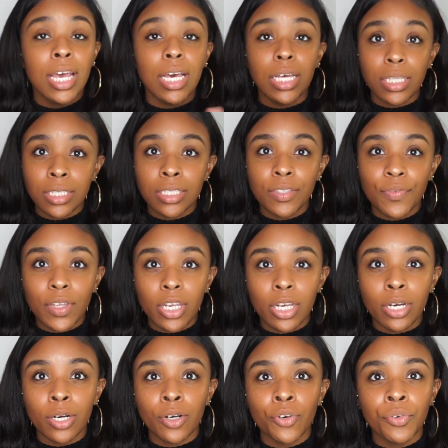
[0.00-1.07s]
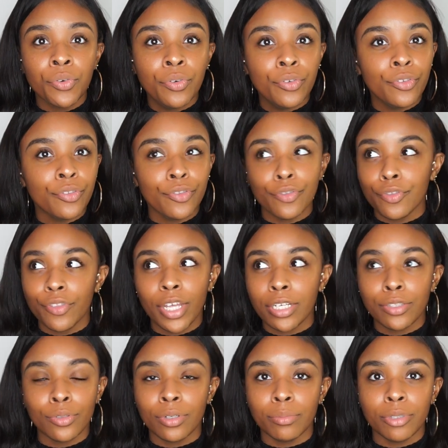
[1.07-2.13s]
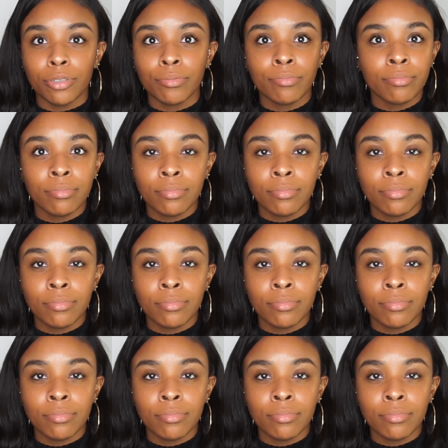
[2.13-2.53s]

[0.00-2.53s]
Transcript: in this video, that's normal.